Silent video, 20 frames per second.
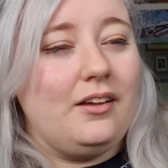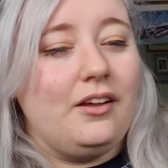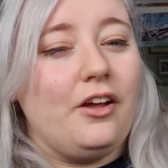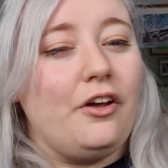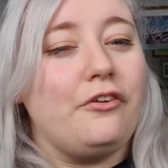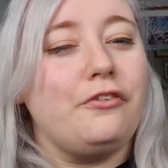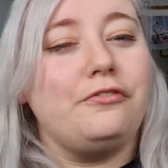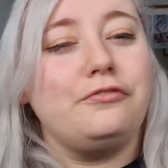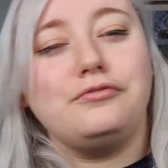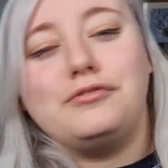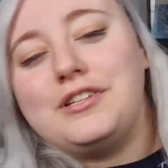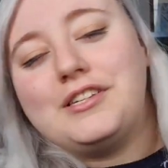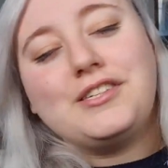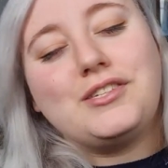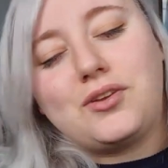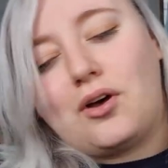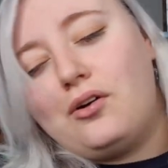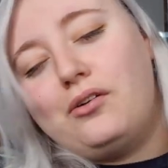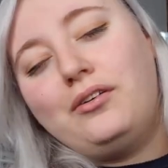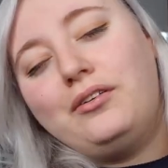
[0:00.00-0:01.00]
a
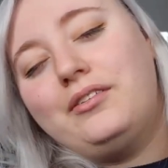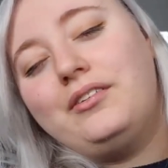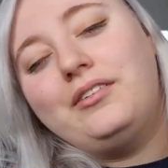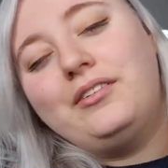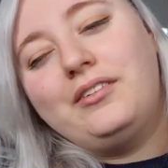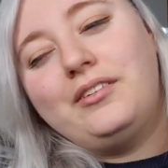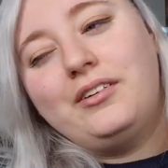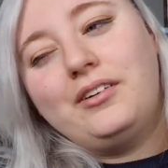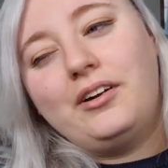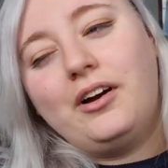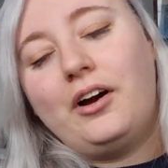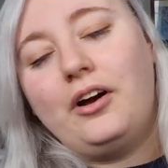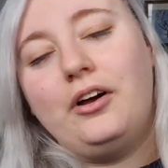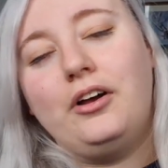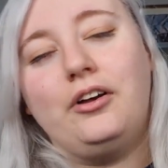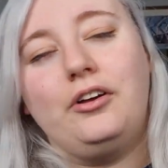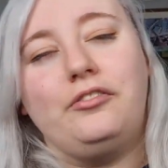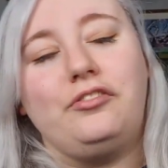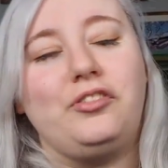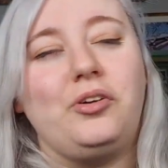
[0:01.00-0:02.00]
frisson
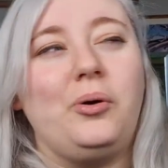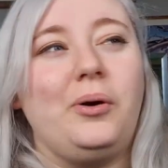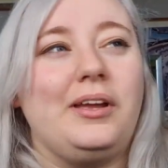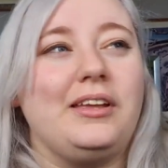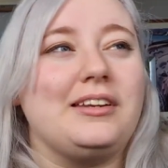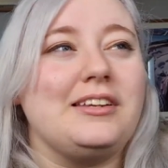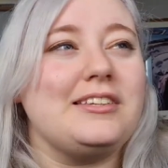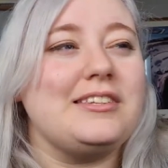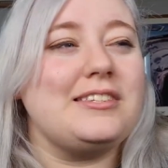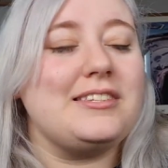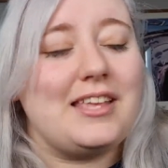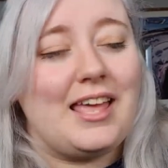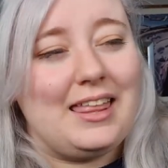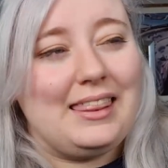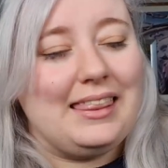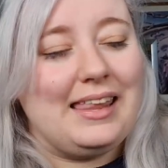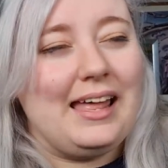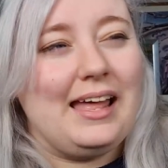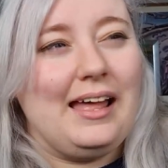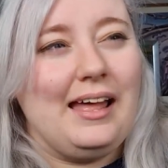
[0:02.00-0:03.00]
of queerness
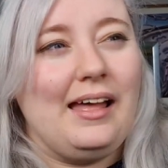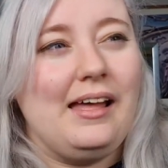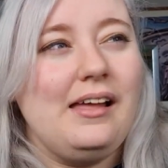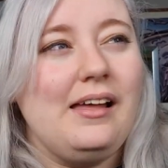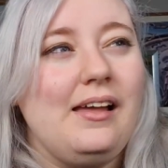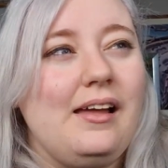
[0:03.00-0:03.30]
in there.